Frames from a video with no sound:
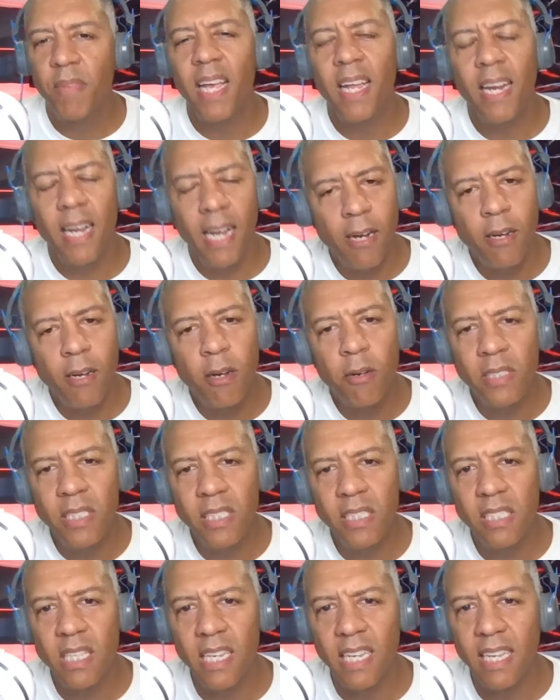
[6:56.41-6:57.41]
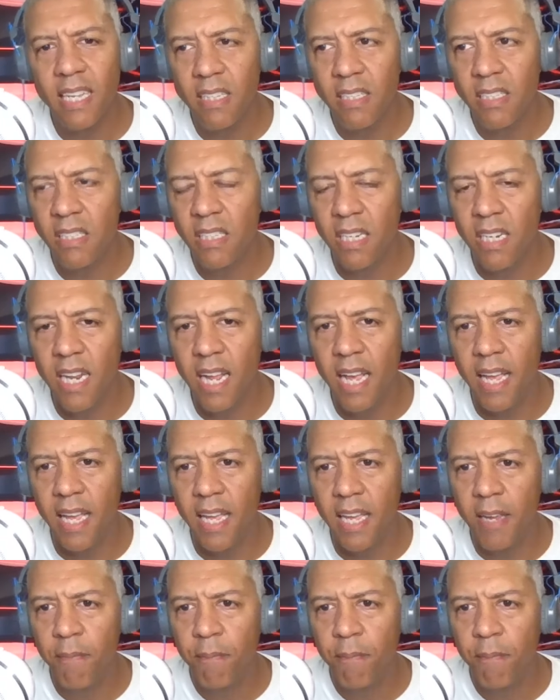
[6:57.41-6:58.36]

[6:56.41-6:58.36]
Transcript: And I was just thinking this today.